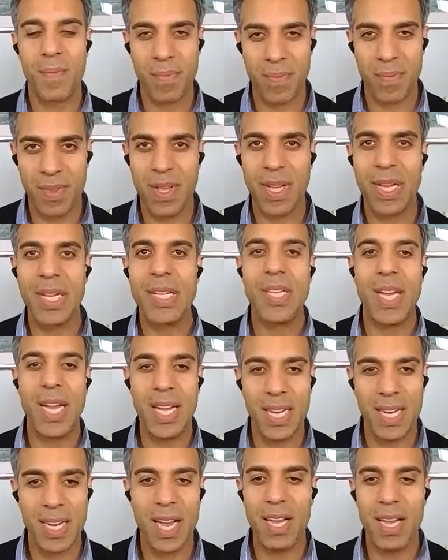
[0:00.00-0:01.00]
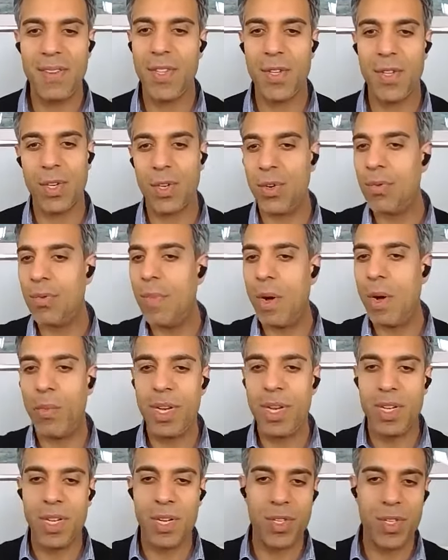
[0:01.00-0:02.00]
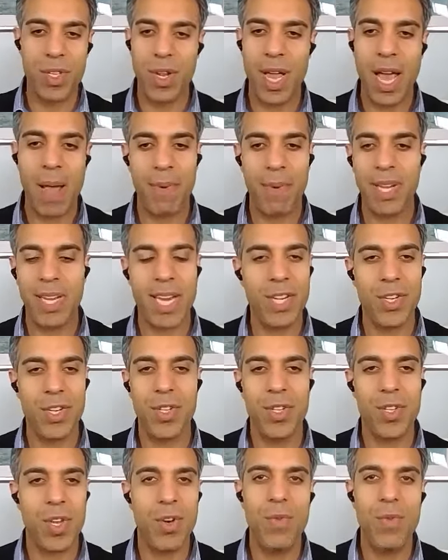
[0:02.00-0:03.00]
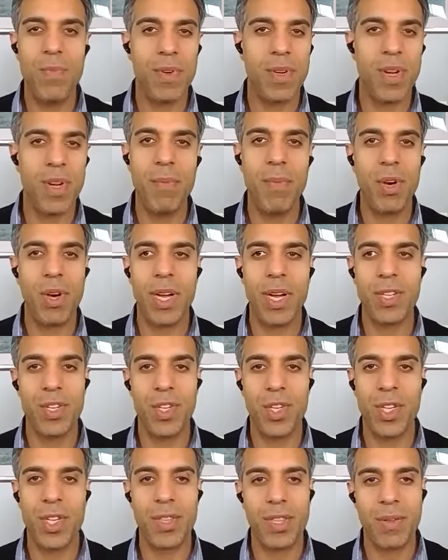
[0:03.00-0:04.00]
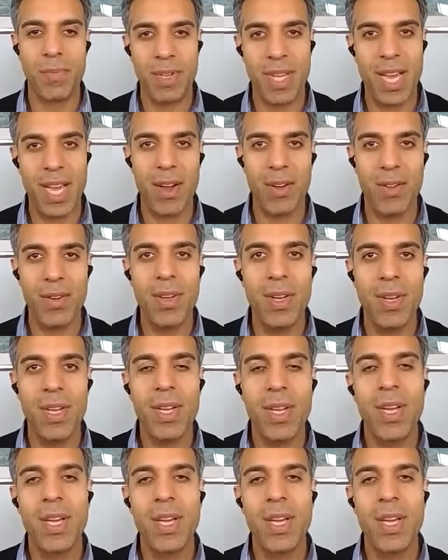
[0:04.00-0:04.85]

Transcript: Exactly. I still got all my windows and applications open. I'm not going to shut them down.